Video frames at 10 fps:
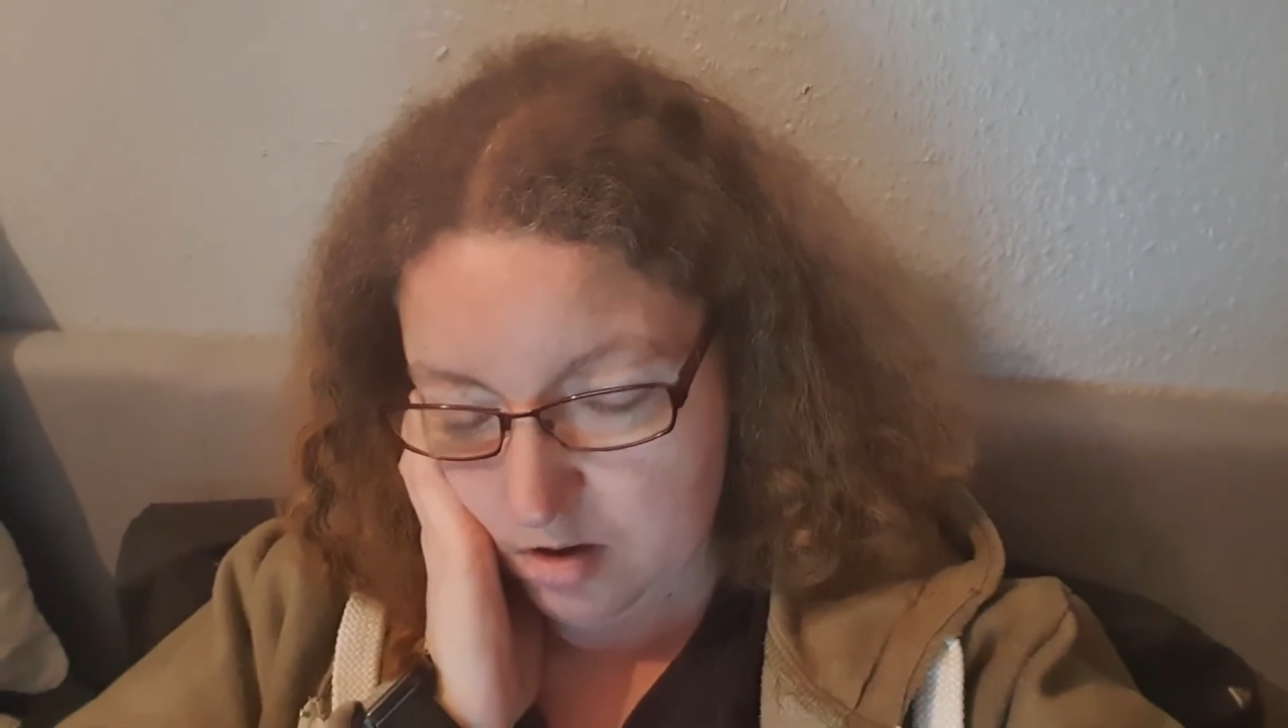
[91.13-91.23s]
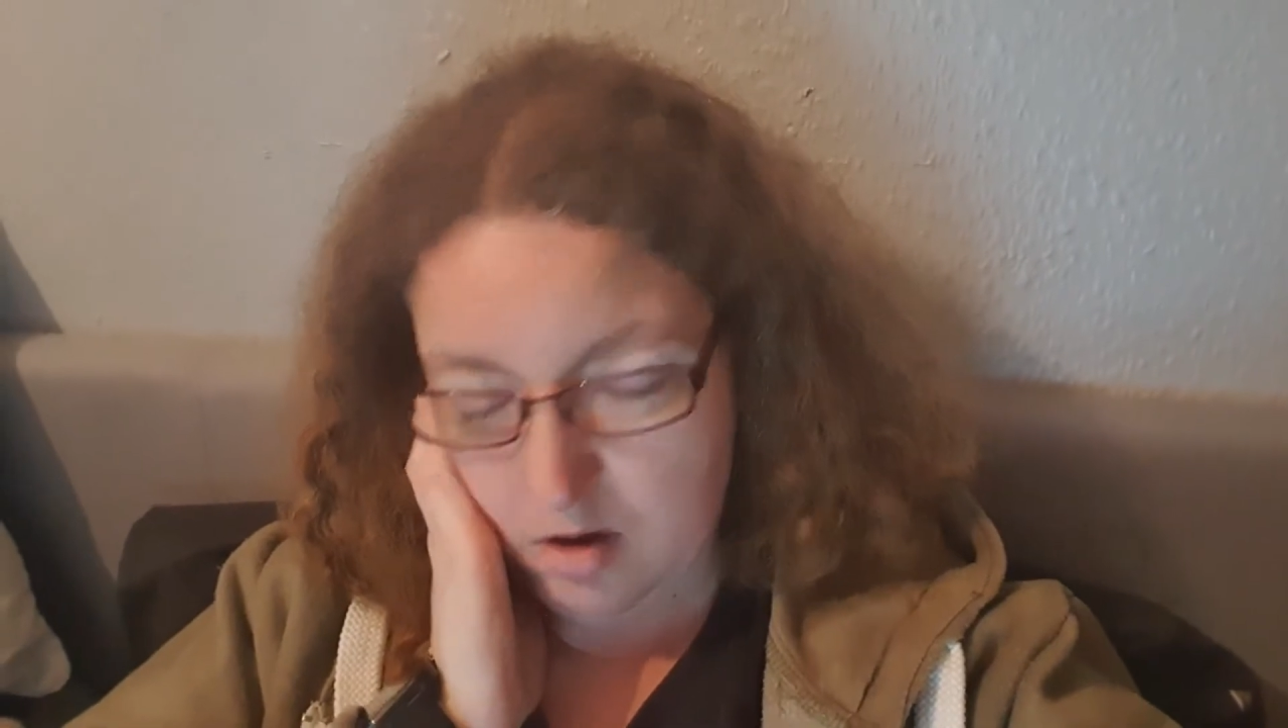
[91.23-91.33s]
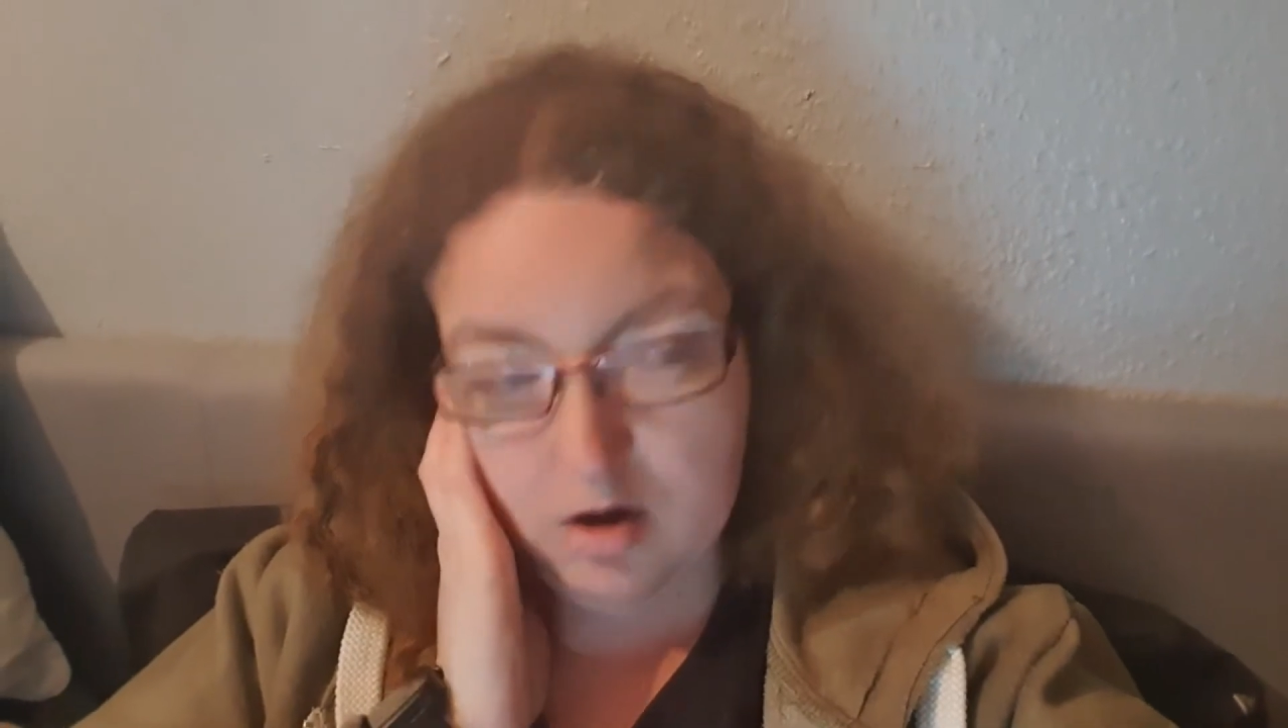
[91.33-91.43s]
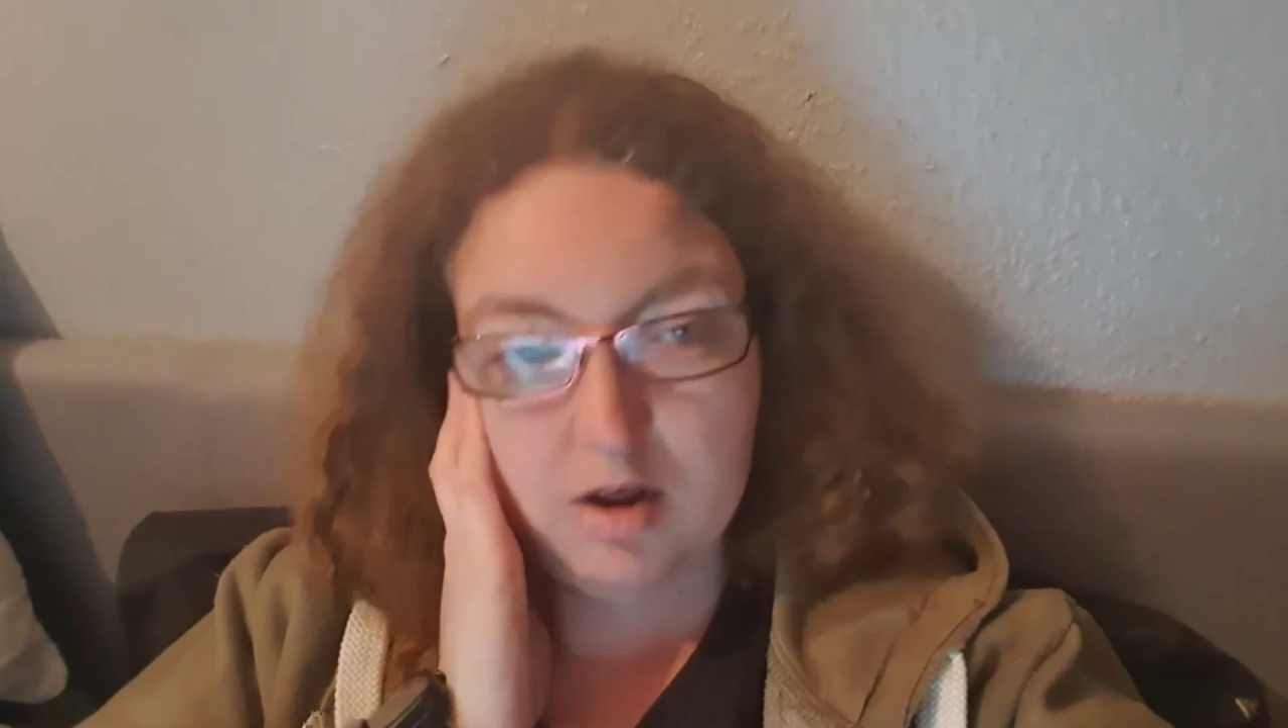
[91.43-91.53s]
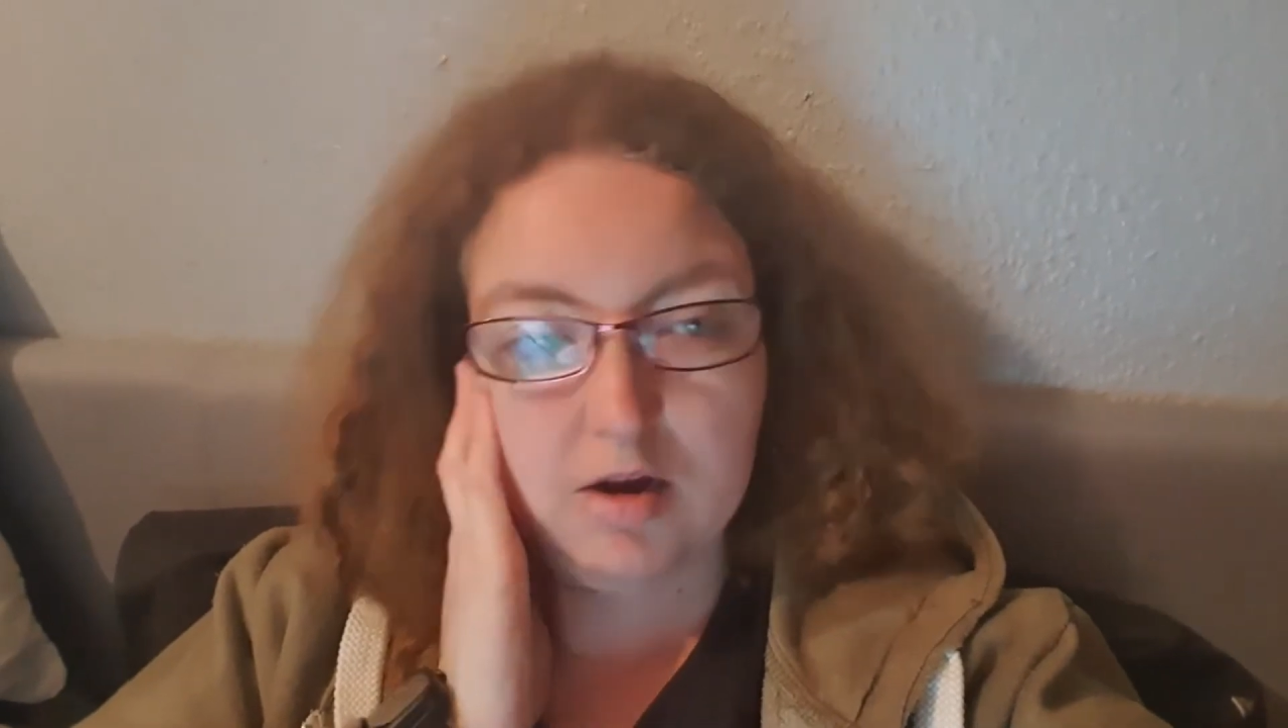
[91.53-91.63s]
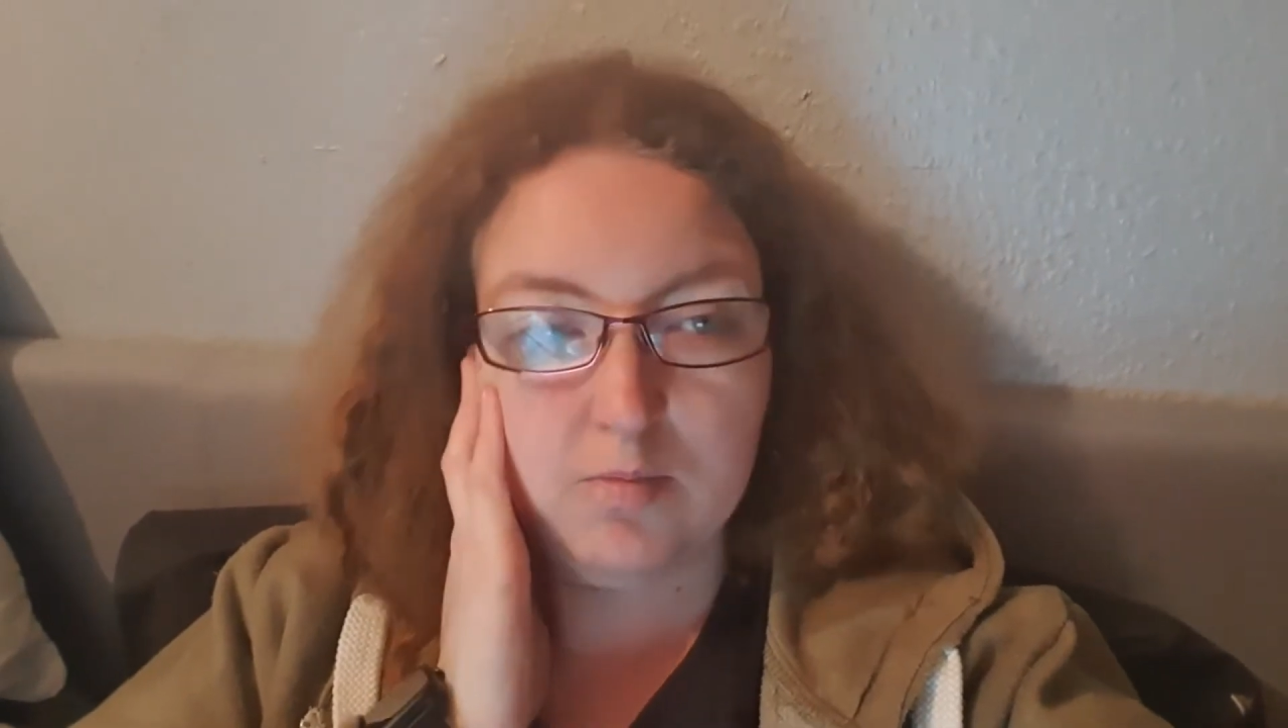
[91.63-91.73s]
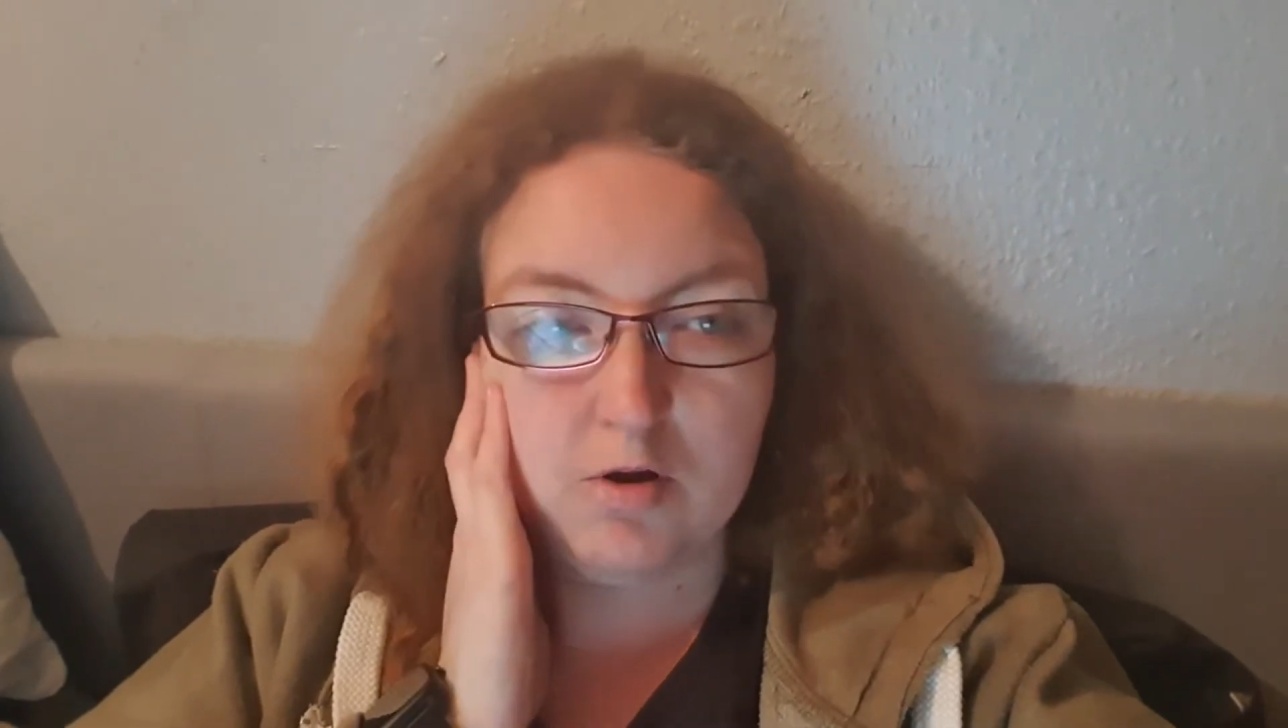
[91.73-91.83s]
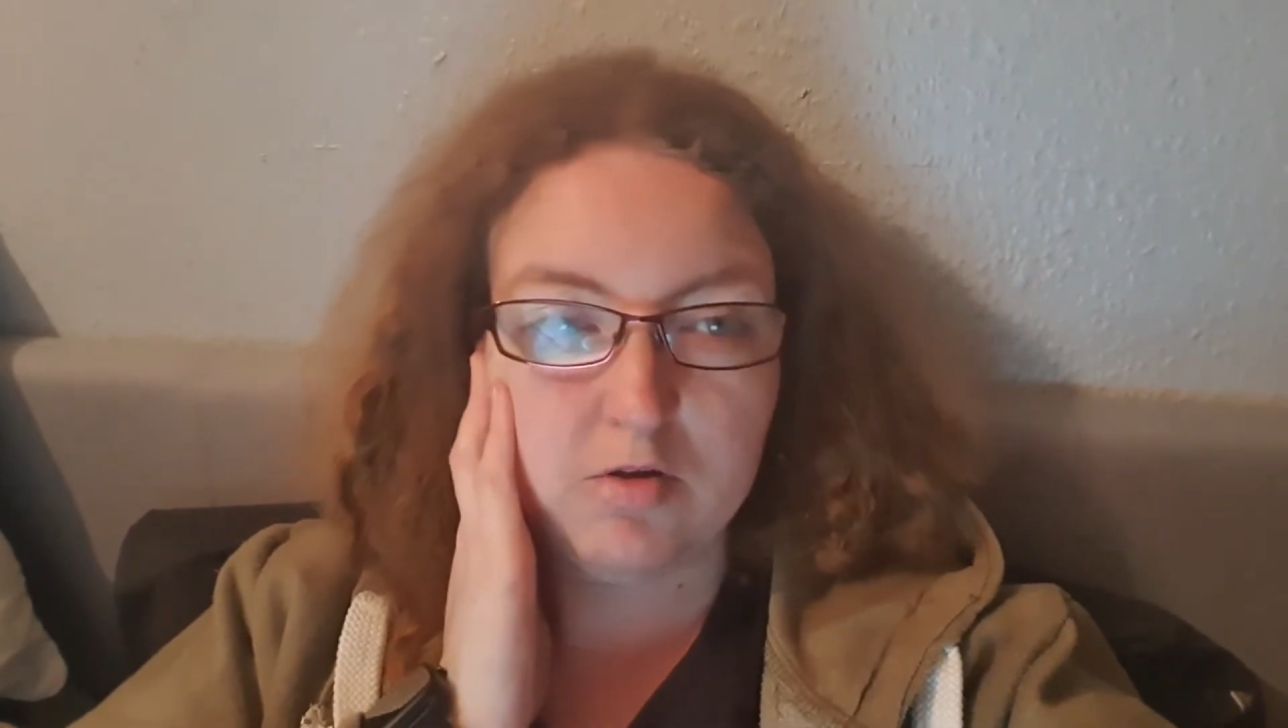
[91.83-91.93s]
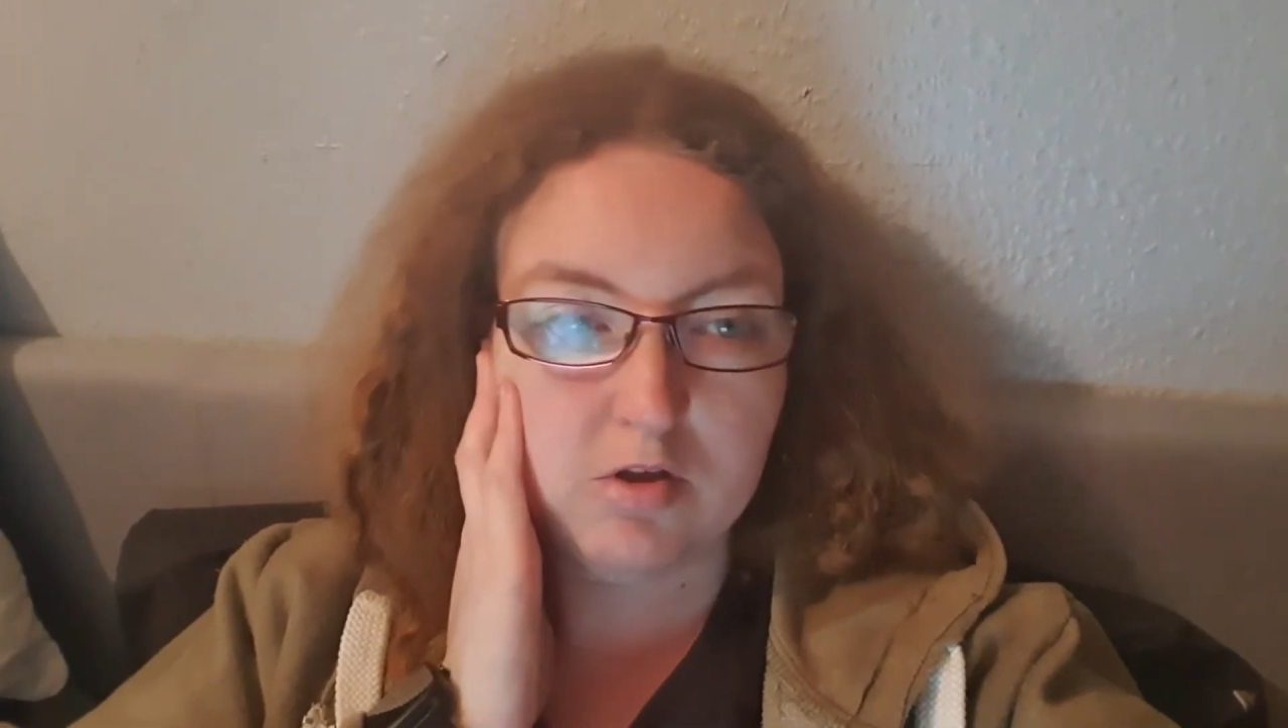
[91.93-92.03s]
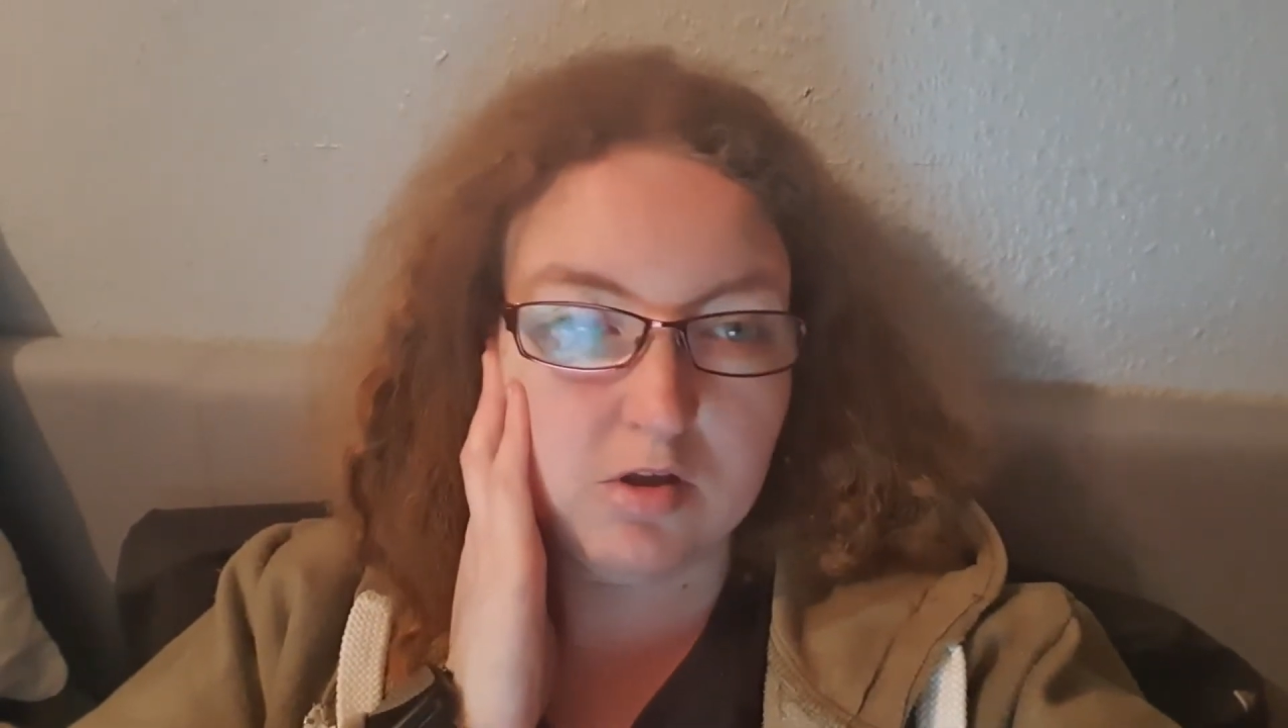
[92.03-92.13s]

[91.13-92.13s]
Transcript: I nearly burst